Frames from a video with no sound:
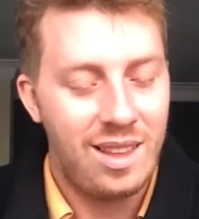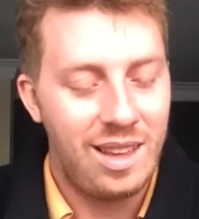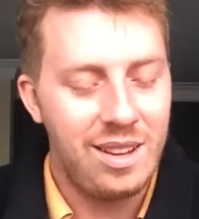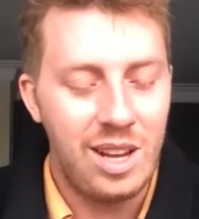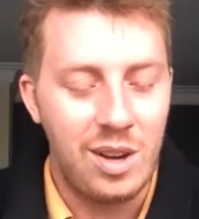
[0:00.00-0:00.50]
I
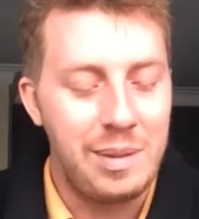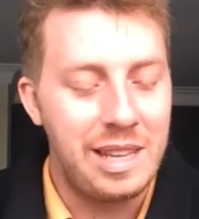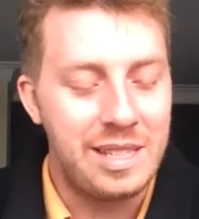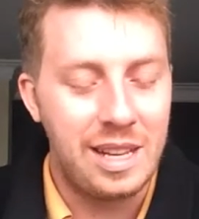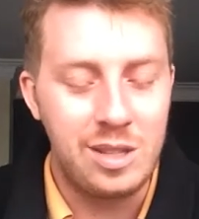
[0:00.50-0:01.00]
don't know. I mean,
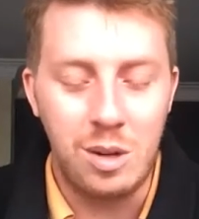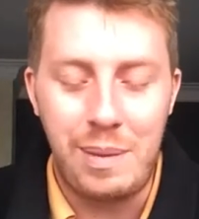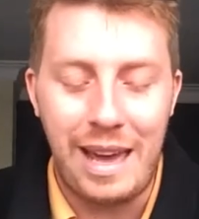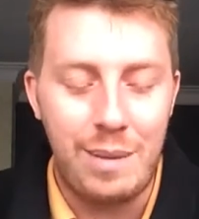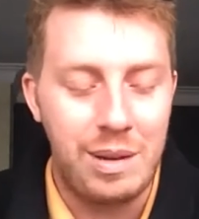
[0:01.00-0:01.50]
that's not so
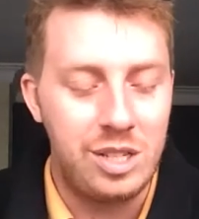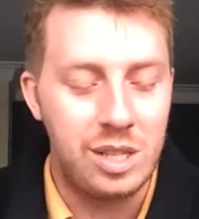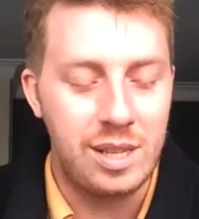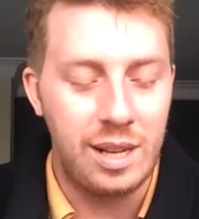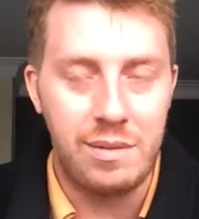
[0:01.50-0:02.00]
bad, but it
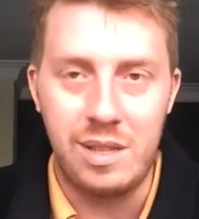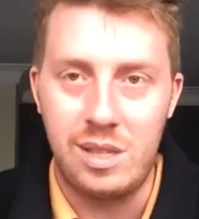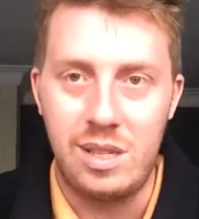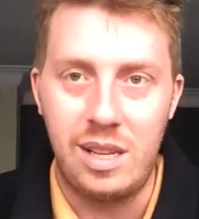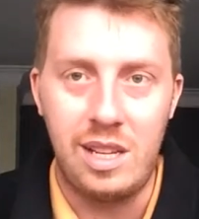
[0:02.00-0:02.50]
just kind of is
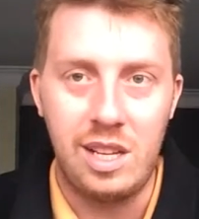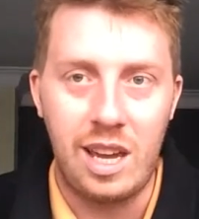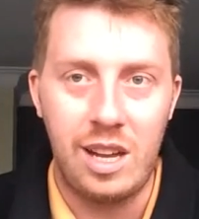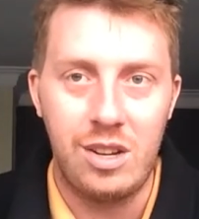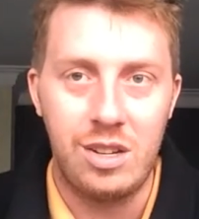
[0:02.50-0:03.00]
an
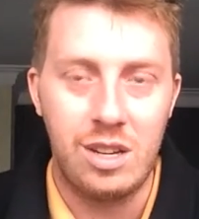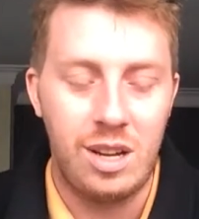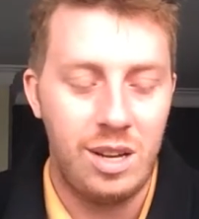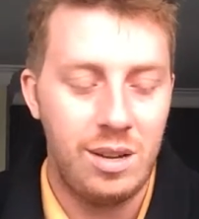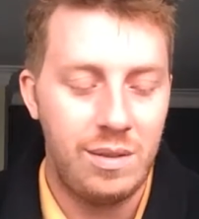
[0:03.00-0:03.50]
indicator
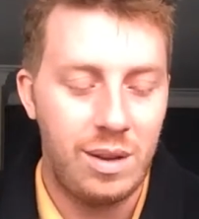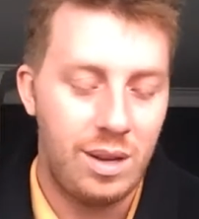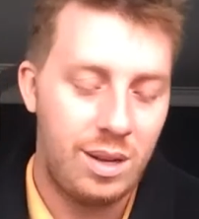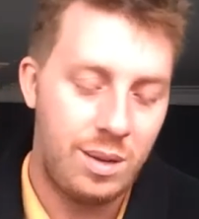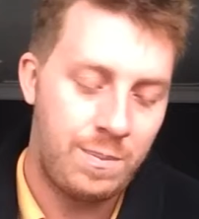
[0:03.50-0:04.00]
of
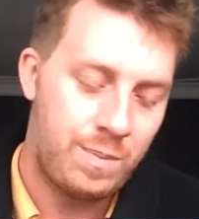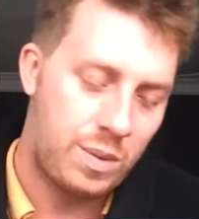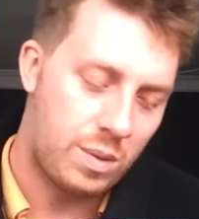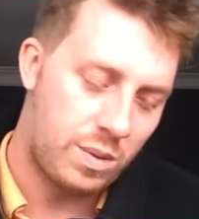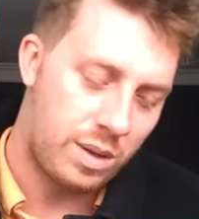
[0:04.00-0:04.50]

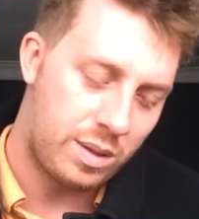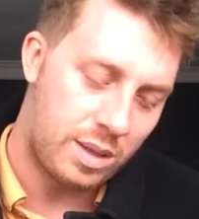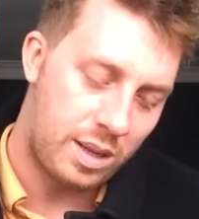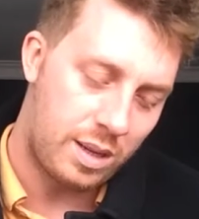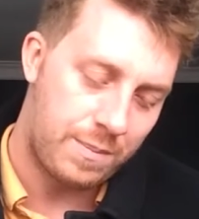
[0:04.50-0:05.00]
where it's
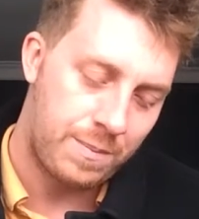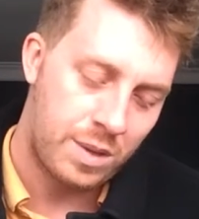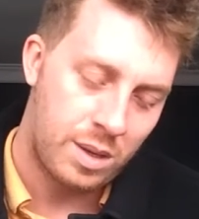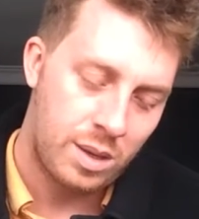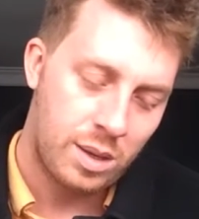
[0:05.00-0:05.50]
at,
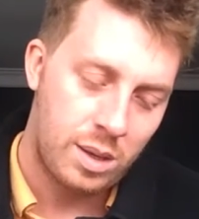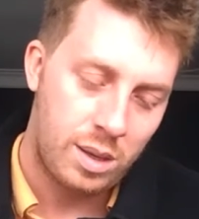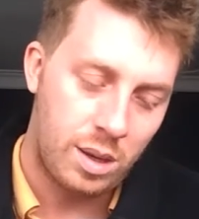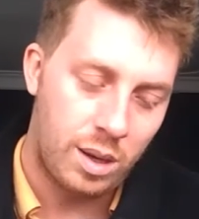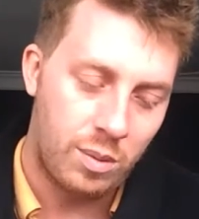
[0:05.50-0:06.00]

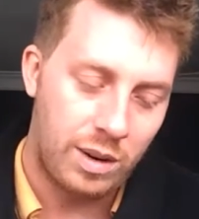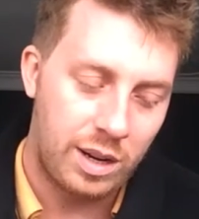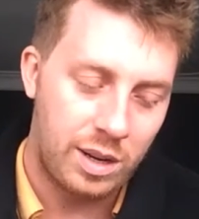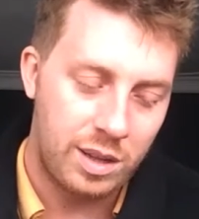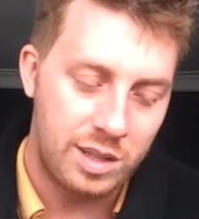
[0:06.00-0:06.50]

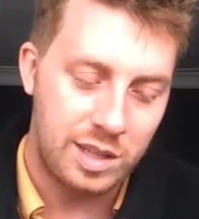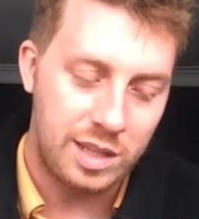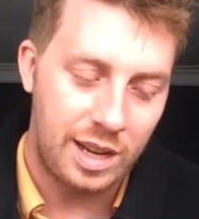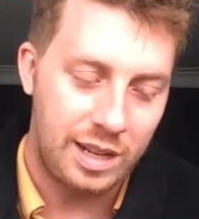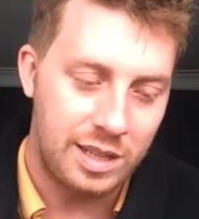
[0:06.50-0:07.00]
where the
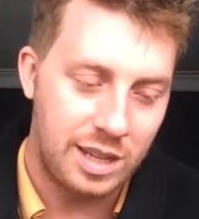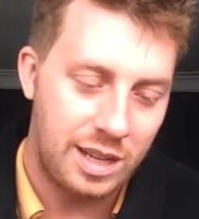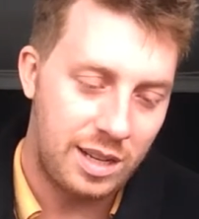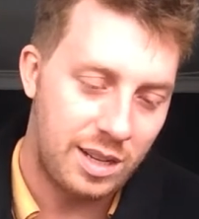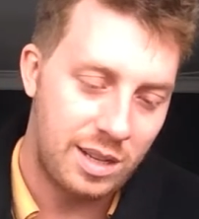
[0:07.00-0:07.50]
society's
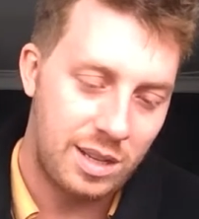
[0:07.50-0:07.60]
at.